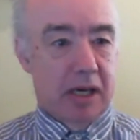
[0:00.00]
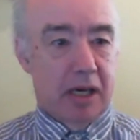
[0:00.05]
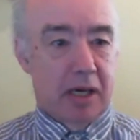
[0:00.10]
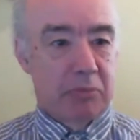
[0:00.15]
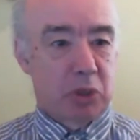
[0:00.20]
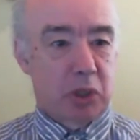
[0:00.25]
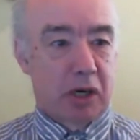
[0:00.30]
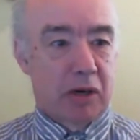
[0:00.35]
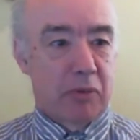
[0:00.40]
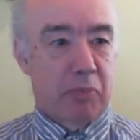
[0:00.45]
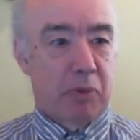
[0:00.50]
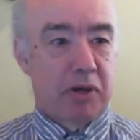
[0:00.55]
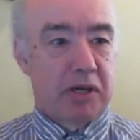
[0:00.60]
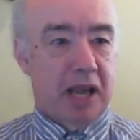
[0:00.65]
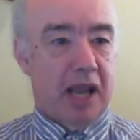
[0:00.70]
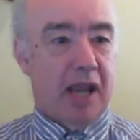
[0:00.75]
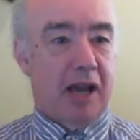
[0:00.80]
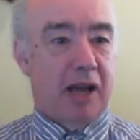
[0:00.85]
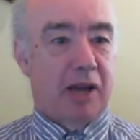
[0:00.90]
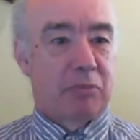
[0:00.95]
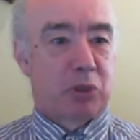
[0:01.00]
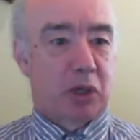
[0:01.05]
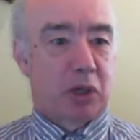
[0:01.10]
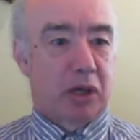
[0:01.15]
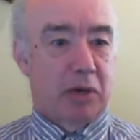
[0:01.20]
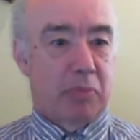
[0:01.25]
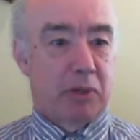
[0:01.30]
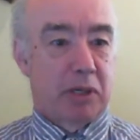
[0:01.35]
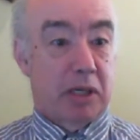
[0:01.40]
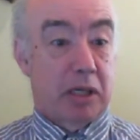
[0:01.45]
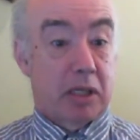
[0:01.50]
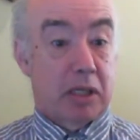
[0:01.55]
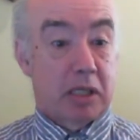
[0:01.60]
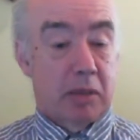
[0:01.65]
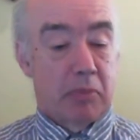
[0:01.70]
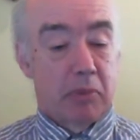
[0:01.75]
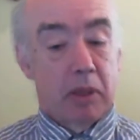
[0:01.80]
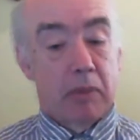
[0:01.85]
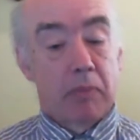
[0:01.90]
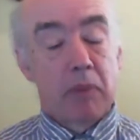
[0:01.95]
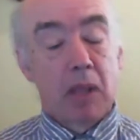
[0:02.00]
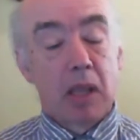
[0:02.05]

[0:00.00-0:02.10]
I'm trying to predict something.